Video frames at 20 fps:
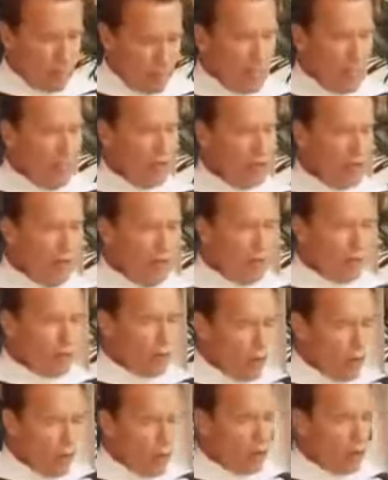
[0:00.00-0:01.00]
And you have to
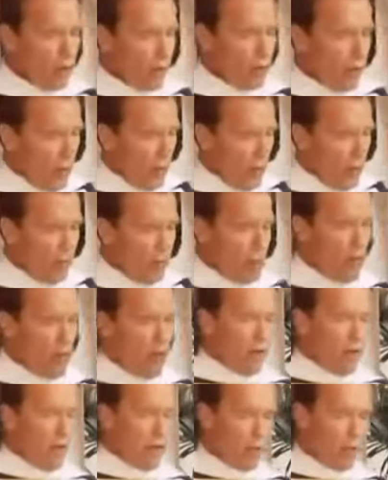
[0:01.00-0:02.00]
work your way up,
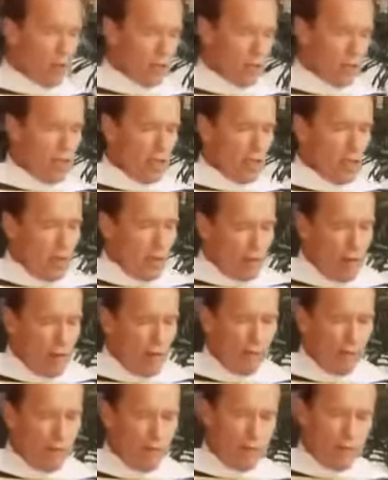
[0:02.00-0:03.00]
of course,
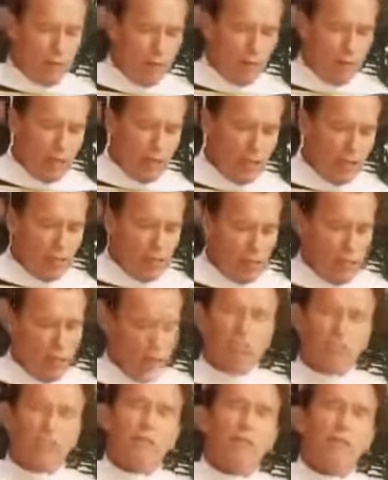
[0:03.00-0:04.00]
run for something else
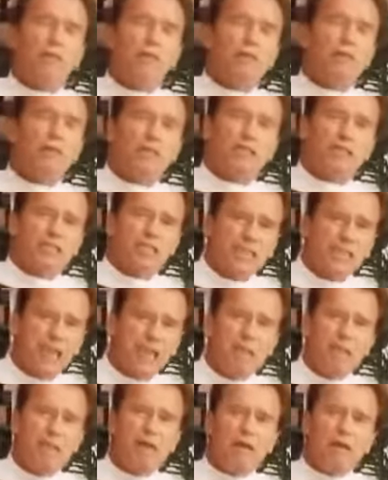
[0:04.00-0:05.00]
first. I mean, it was the
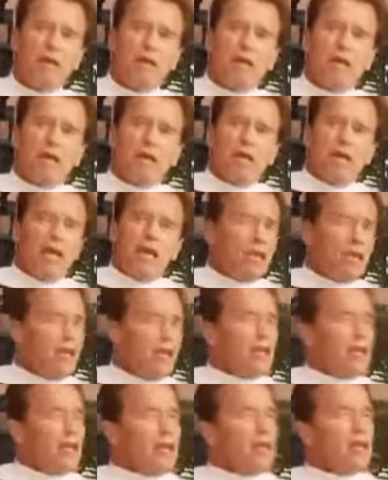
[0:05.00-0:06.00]
same
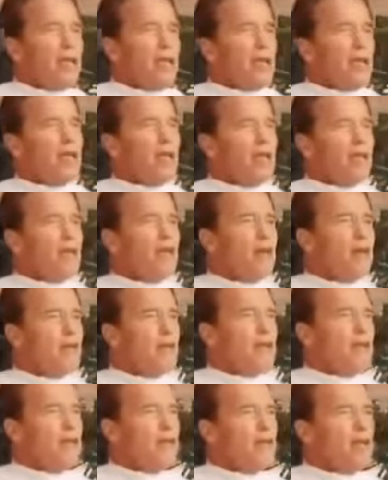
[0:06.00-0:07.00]

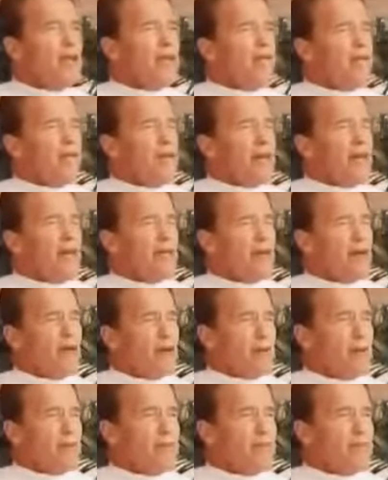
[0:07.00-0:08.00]
when I ran for governor.
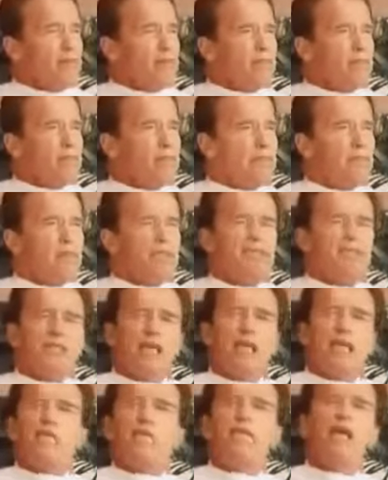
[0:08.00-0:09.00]
The
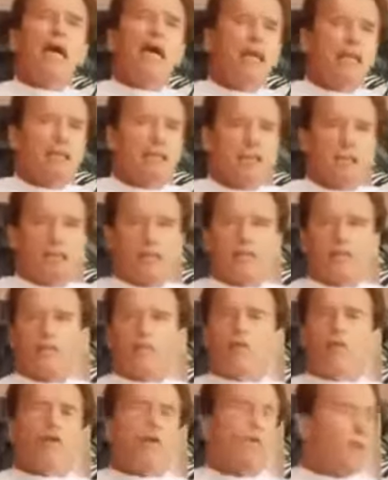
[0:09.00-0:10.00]
same lines that you have to
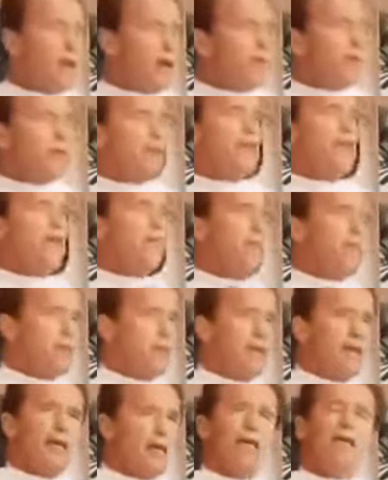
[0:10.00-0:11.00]
work your way up, it can't be
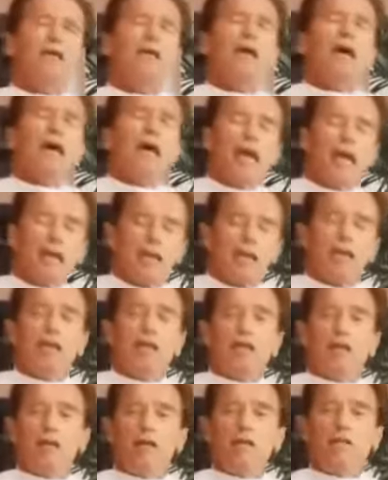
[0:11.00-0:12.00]
done. And
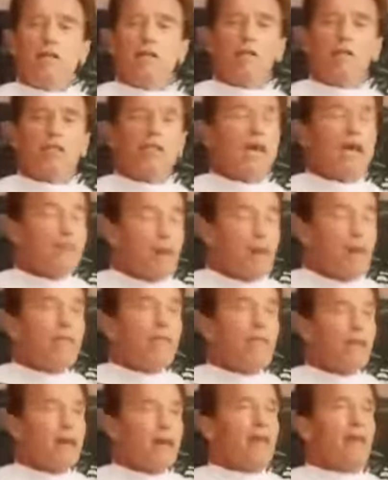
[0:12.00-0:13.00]
then, of course, I ran
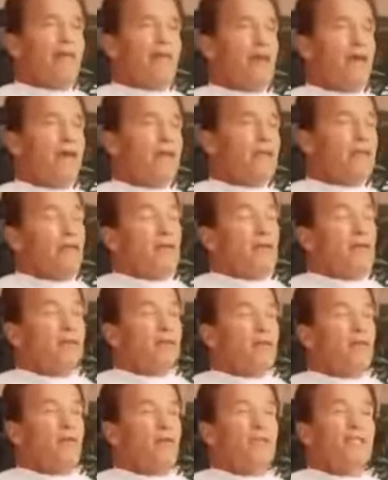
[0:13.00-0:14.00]
for governor, and the rest,
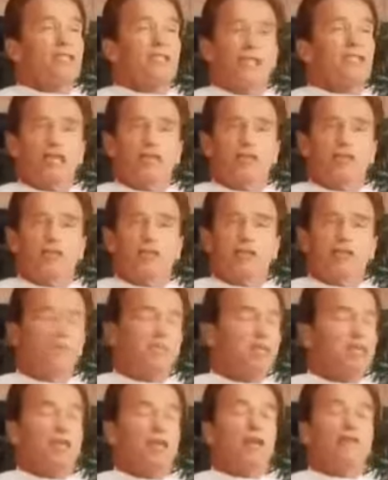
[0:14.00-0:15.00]
of course, is history. They
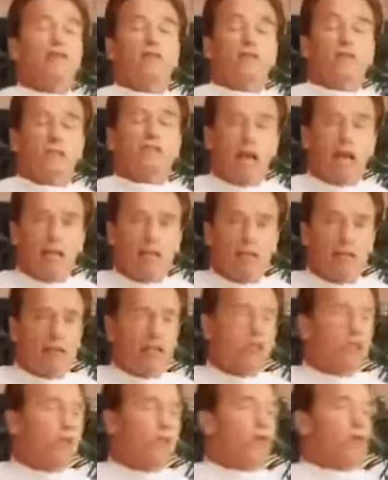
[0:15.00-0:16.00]
said you have to start with a
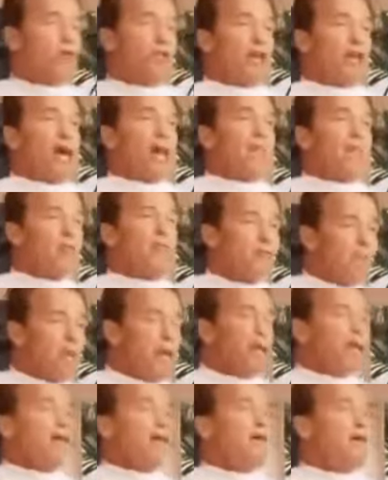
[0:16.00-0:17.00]
small job as
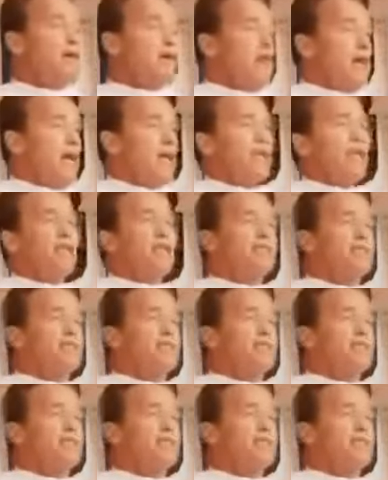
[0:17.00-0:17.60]
mayor, and then